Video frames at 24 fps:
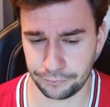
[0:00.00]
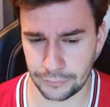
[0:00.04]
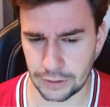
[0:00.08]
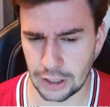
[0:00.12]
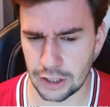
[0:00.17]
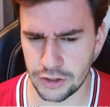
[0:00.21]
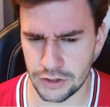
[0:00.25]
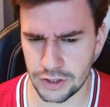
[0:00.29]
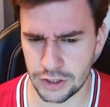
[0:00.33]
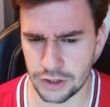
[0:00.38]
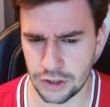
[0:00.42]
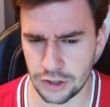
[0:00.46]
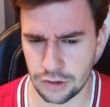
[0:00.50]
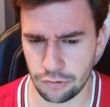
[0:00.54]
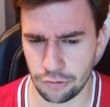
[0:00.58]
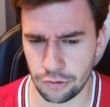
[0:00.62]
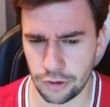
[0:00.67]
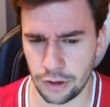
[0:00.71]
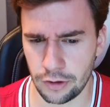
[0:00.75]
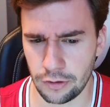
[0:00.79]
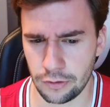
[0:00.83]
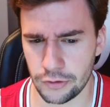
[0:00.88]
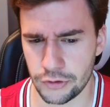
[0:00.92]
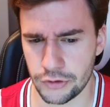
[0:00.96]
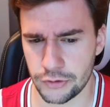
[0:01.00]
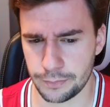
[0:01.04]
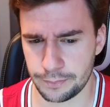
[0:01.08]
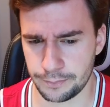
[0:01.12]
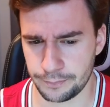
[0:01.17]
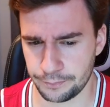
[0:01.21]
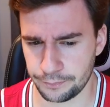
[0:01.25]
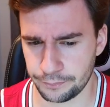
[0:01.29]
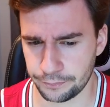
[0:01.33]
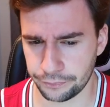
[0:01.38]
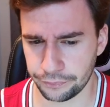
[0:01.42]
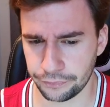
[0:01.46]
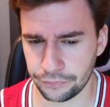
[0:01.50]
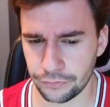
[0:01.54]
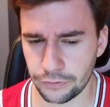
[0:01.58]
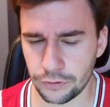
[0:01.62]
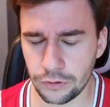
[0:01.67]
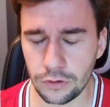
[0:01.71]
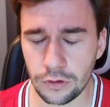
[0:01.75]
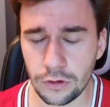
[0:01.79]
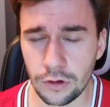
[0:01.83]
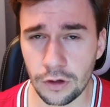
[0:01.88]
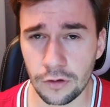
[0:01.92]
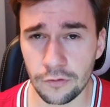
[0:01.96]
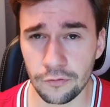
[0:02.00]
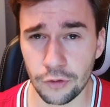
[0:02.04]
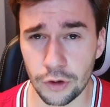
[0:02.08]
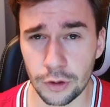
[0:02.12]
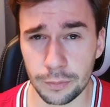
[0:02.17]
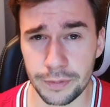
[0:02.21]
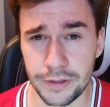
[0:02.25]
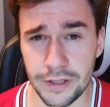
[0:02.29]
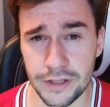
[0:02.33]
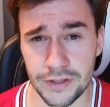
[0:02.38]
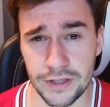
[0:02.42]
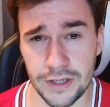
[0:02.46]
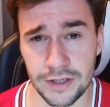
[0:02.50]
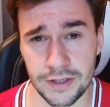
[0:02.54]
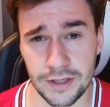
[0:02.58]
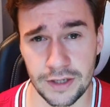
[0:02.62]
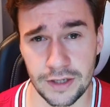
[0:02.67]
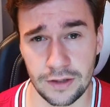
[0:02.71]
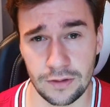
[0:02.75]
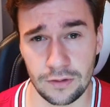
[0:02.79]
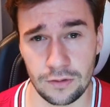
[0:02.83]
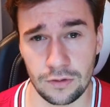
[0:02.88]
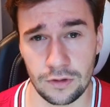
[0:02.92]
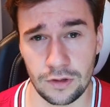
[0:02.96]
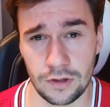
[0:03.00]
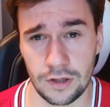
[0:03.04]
$600 for a PSA 10,